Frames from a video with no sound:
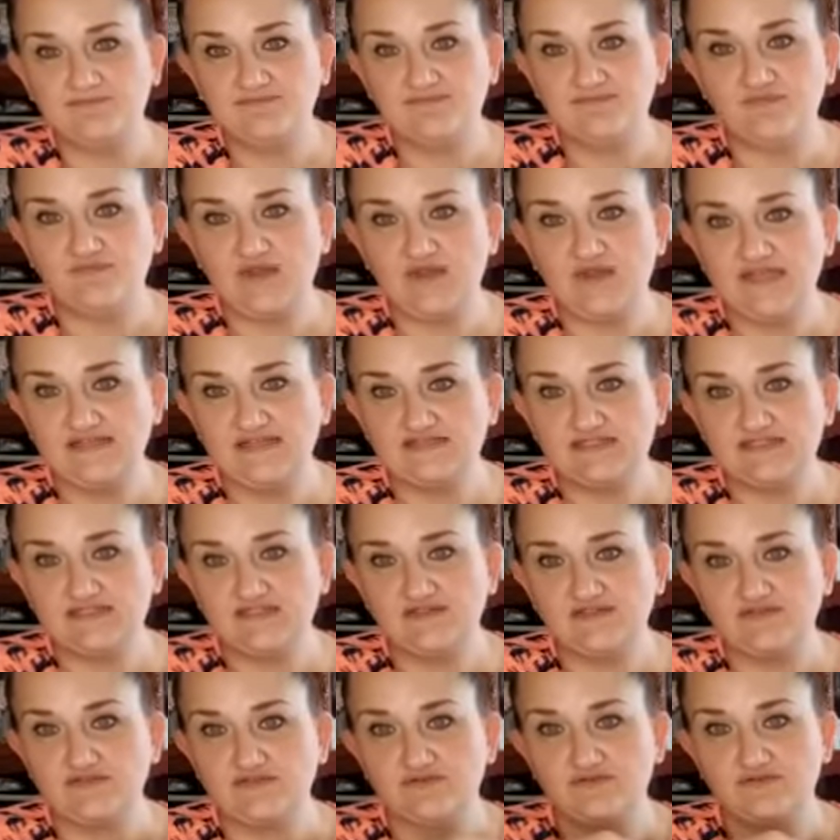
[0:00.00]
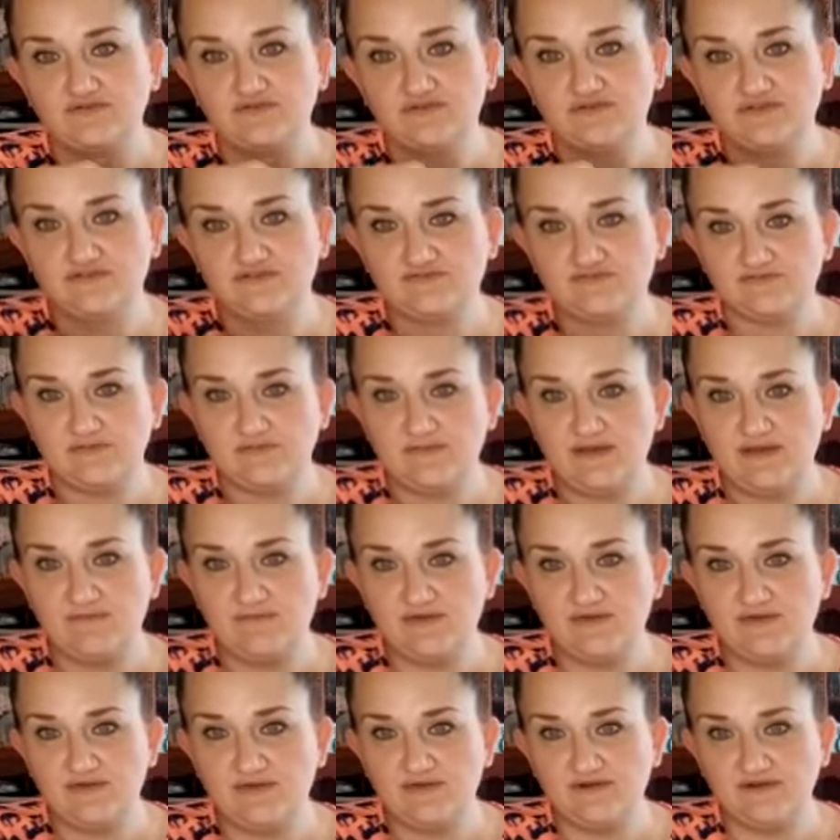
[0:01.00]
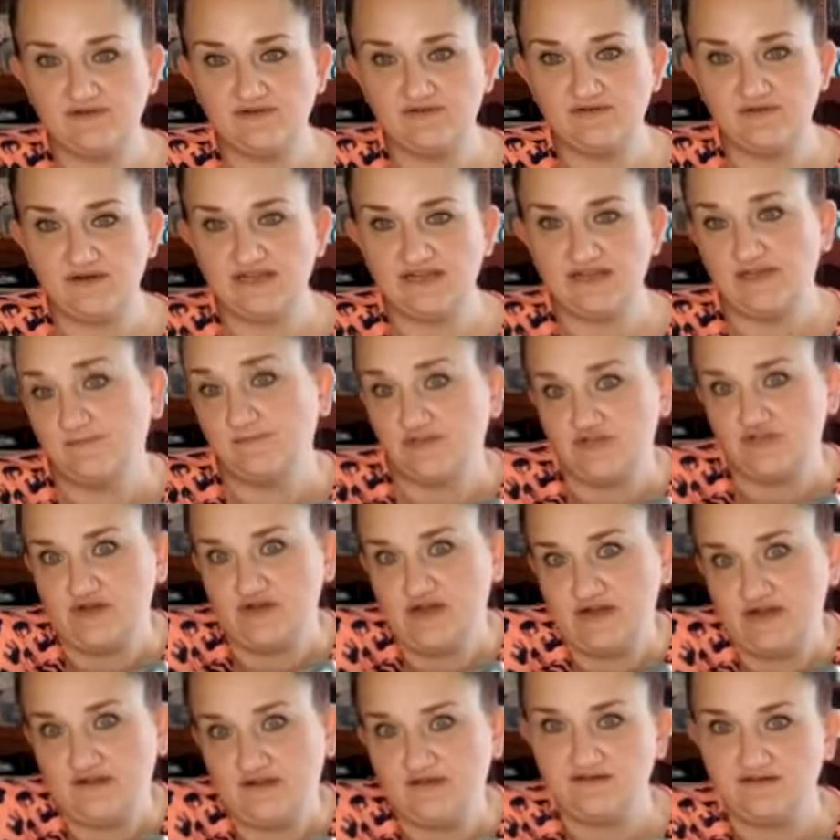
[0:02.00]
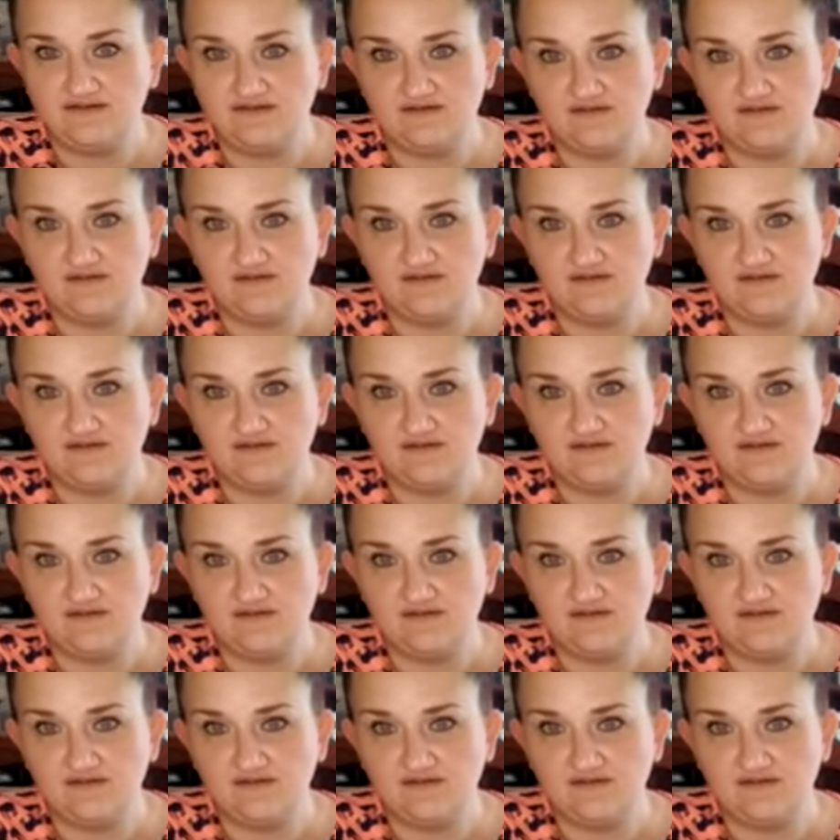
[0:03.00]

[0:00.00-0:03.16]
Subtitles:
way to remember or keep track